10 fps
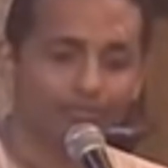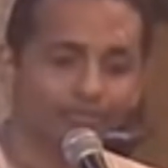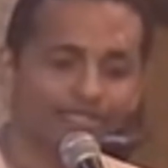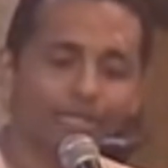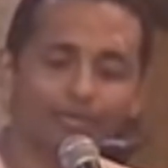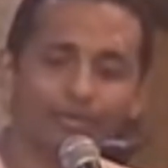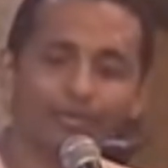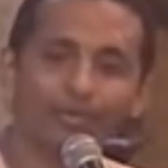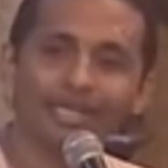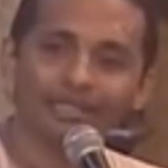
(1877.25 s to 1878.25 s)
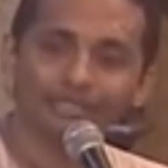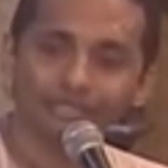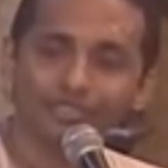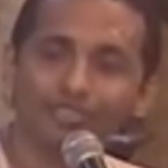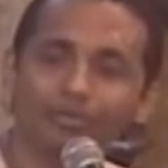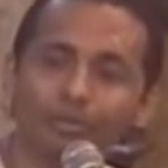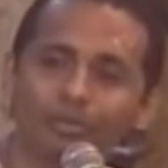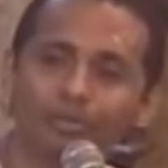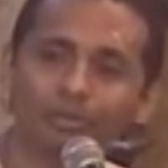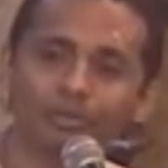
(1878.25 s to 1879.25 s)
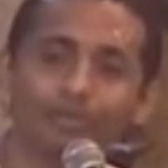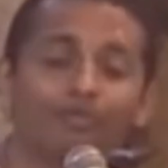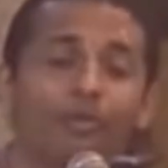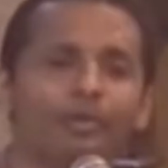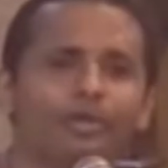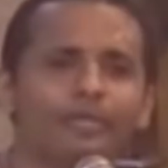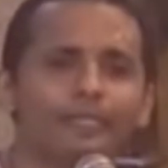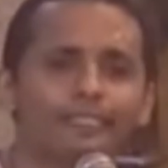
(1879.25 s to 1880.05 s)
disciple wrote a letter to Srila Prabhupada. Prabhupada,